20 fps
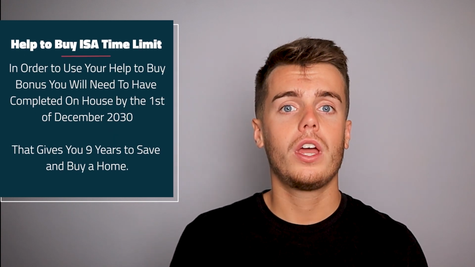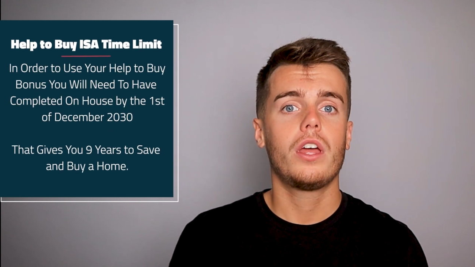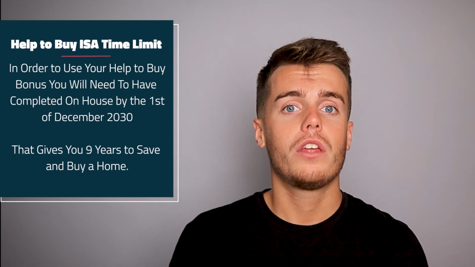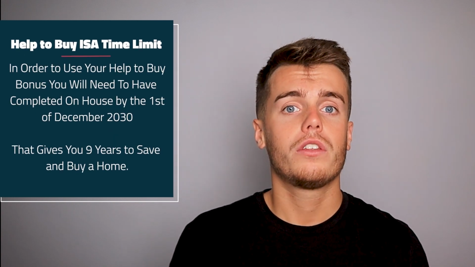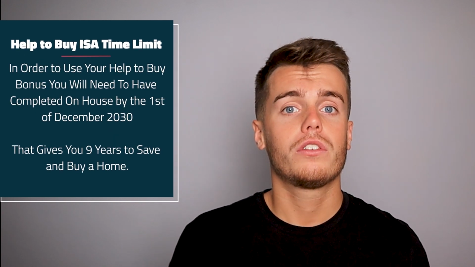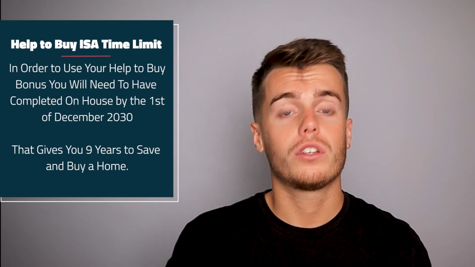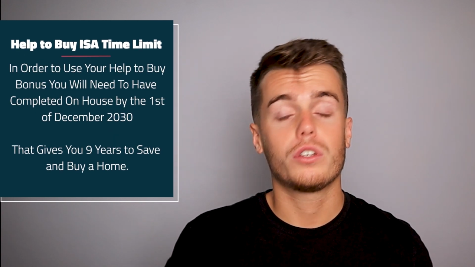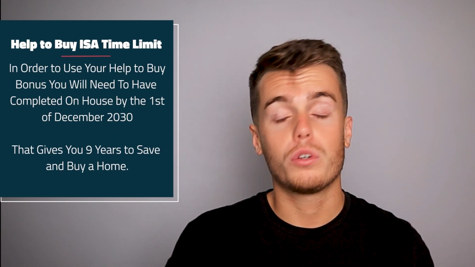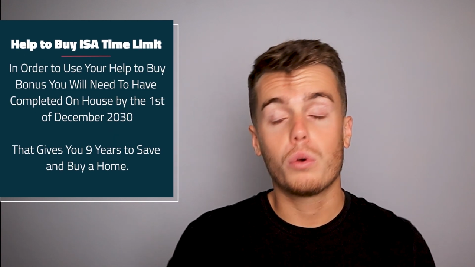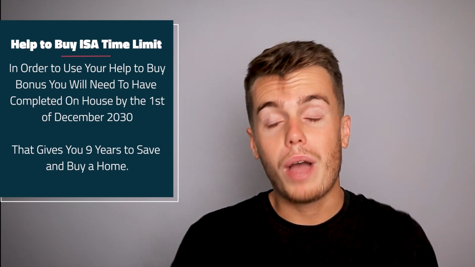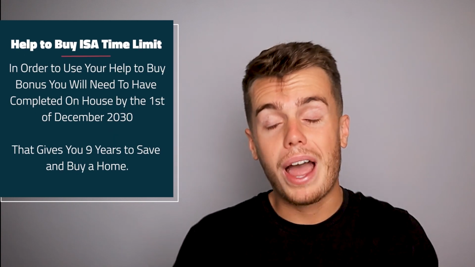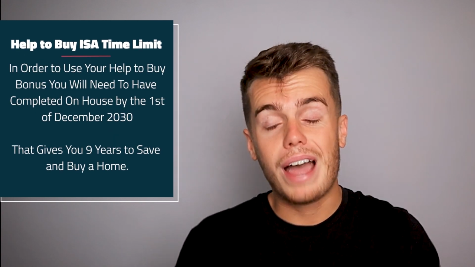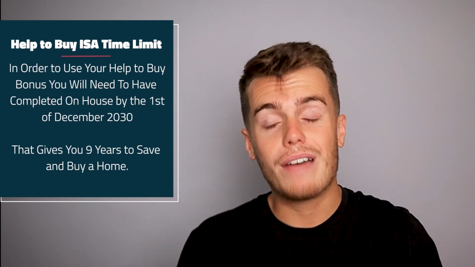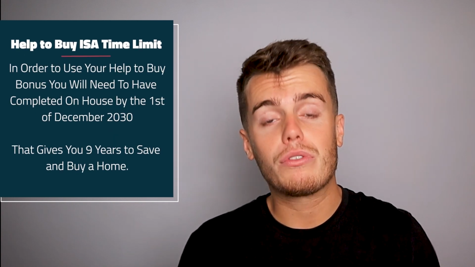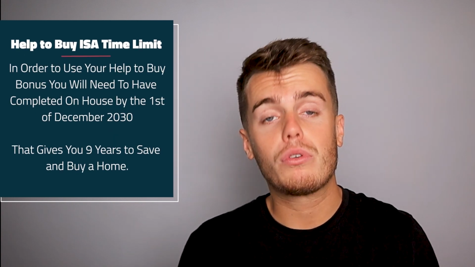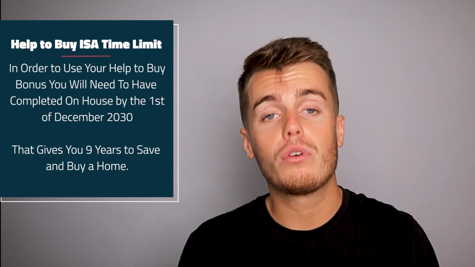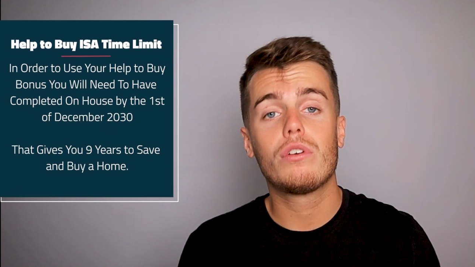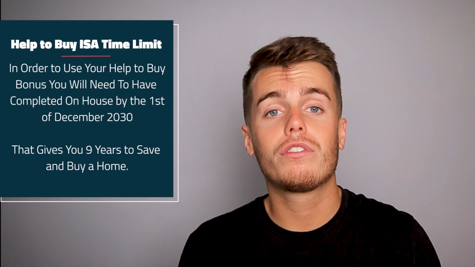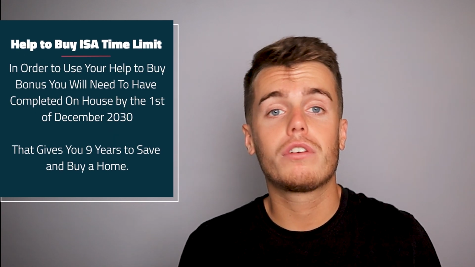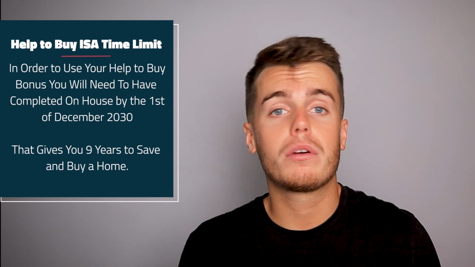So you'll have
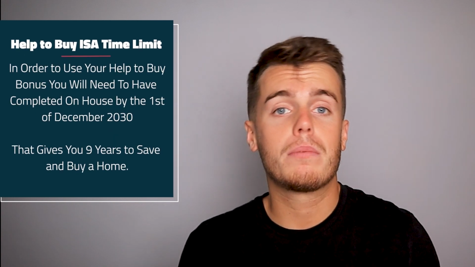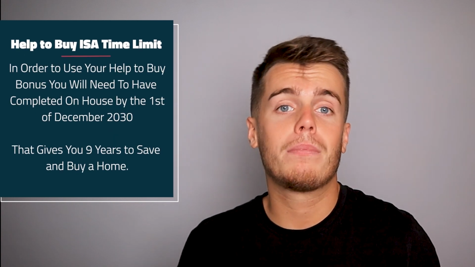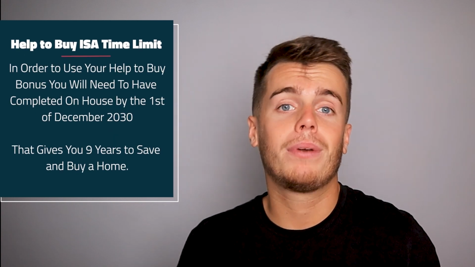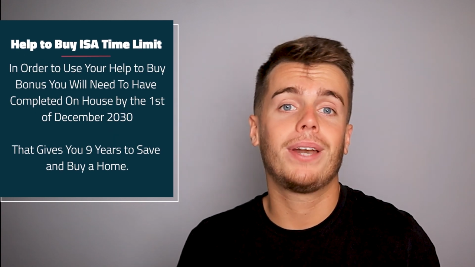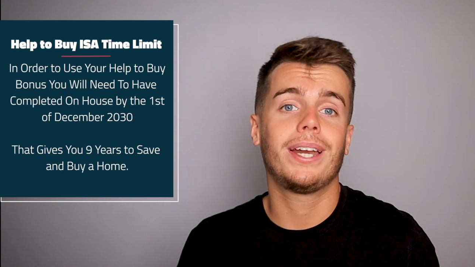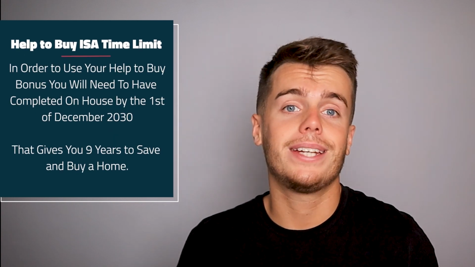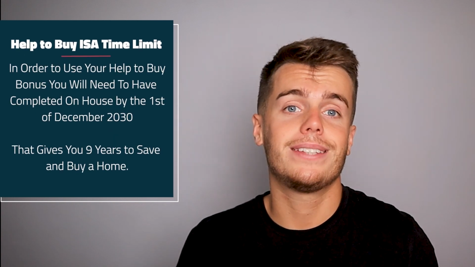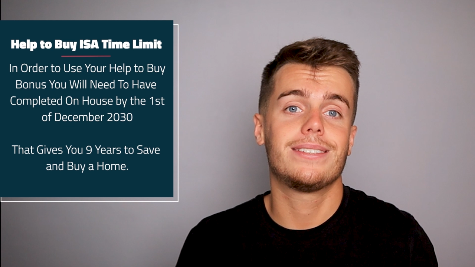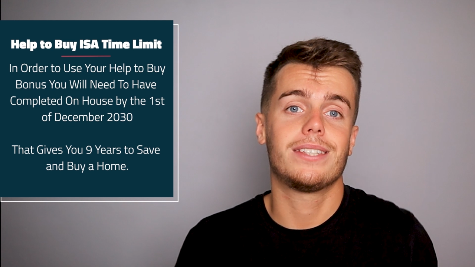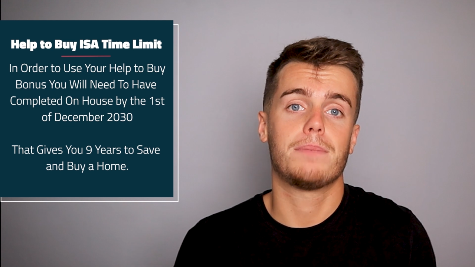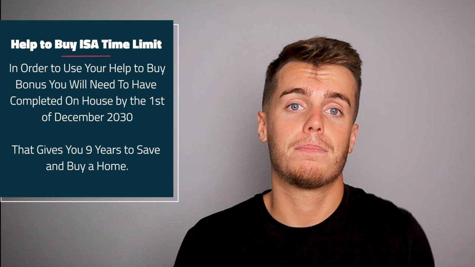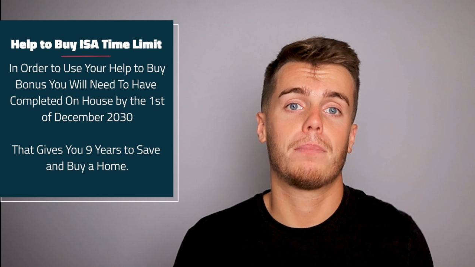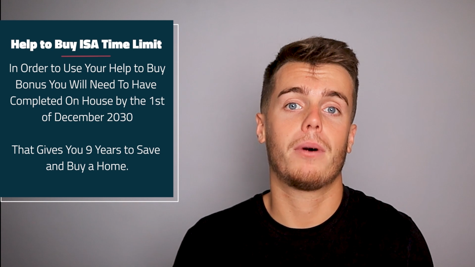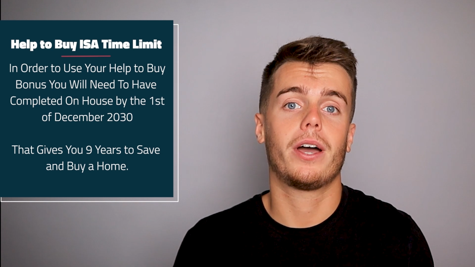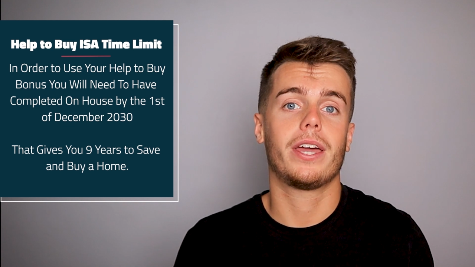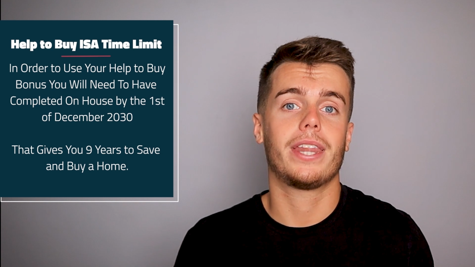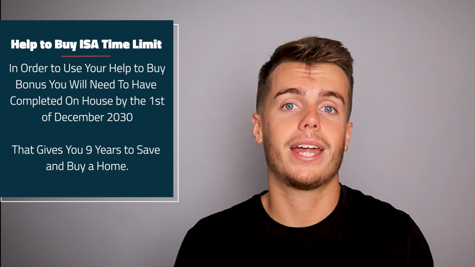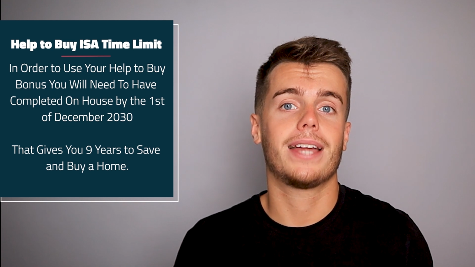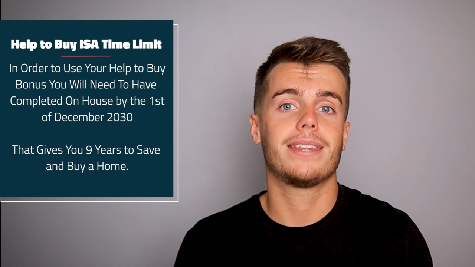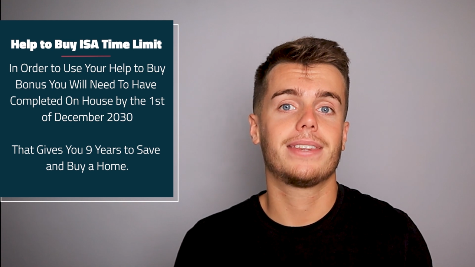to have completed
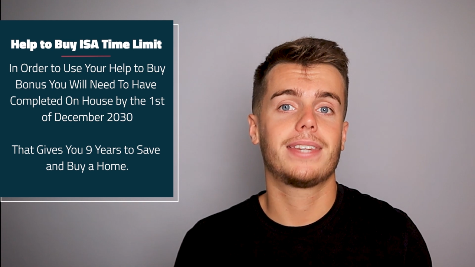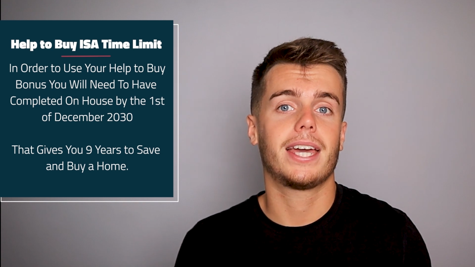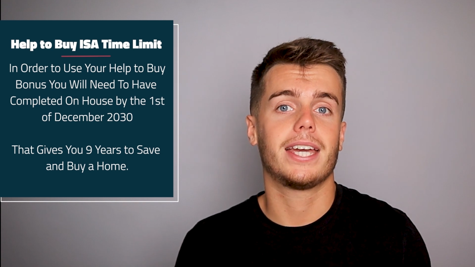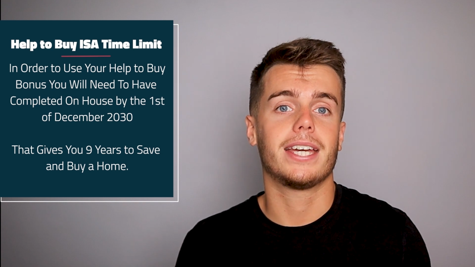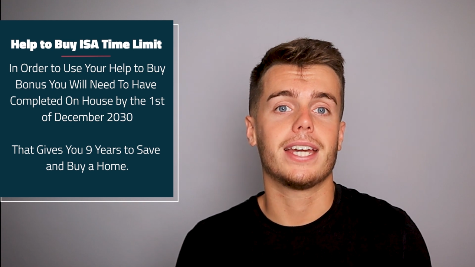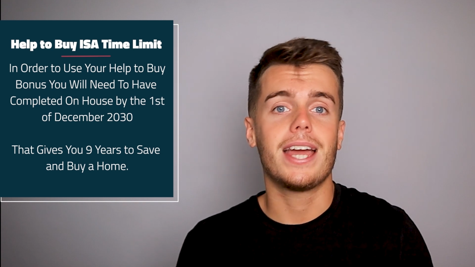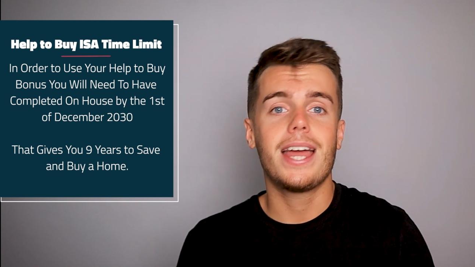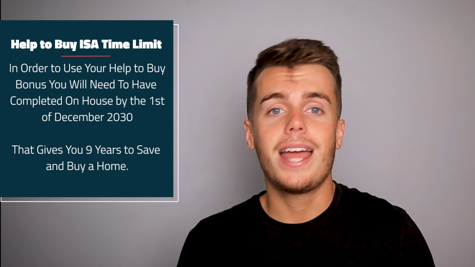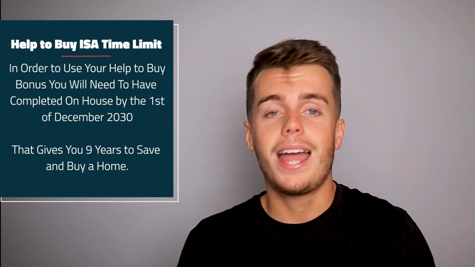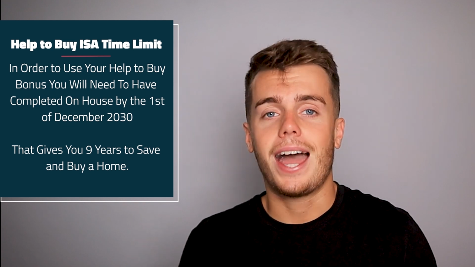by that date,